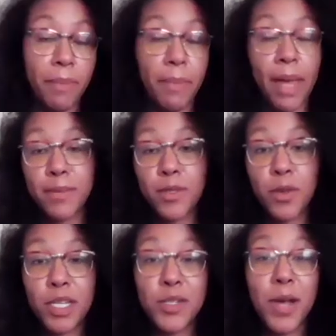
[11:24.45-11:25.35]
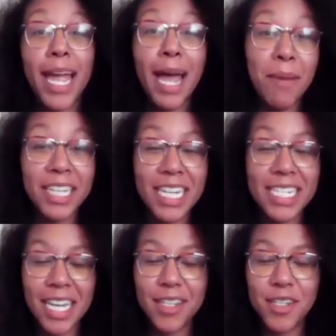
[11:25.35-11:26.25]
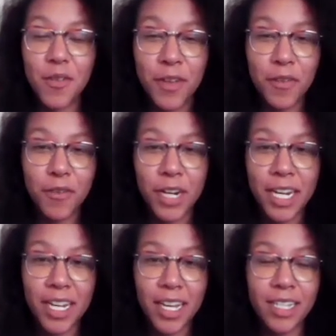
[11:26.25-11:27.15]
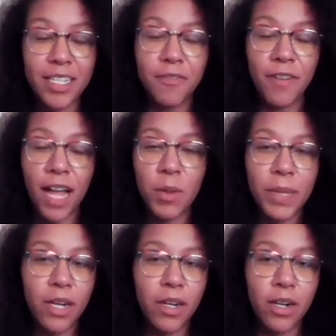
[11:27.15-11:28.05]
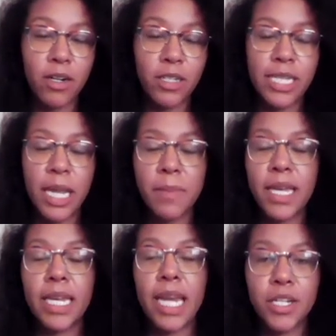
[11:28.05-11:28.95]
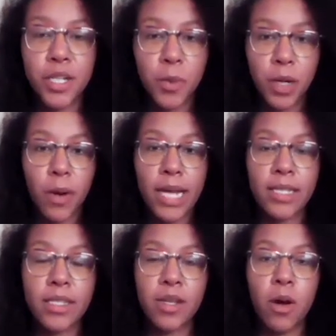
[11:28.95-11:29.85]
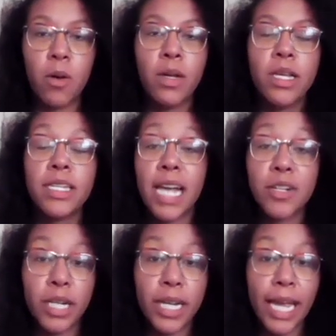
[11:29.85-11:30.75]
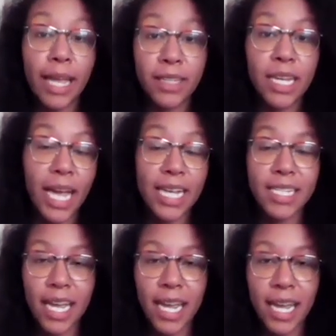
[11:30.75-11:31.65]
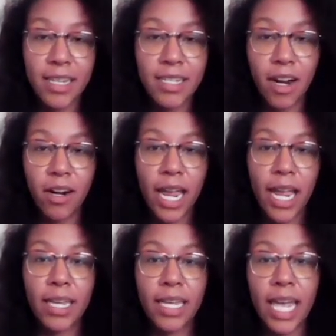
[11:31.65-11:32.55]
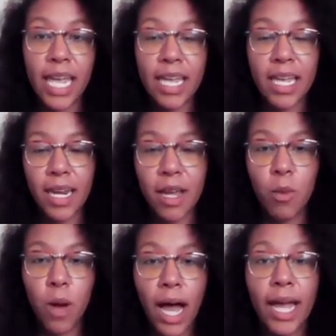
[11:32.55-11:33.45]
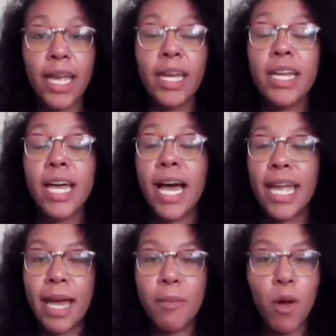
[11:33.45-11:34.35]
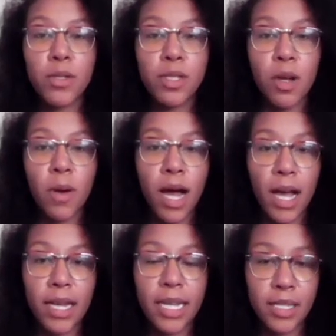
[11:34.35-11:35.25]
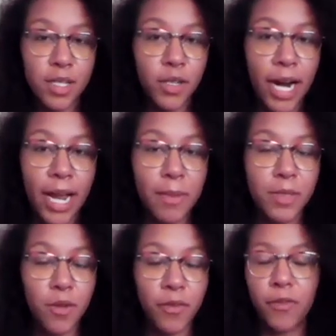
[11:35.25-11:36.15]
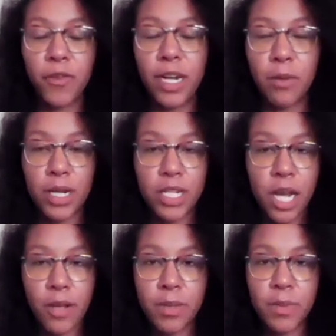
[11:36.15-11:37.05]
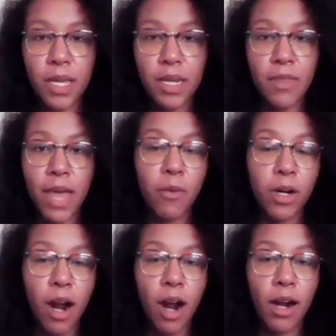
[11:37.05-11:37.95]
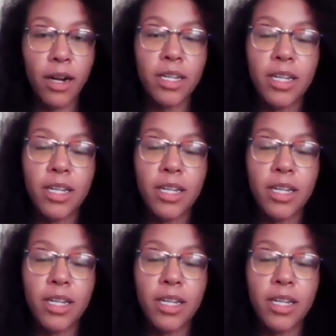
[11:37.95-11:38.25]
absolutely. So I am on LinkedIn, so feel free to follow me or send me a connection request. So Sandra Kenly, SandraKenly. I am also on Instagram, so feel free to reach out to me in that regard.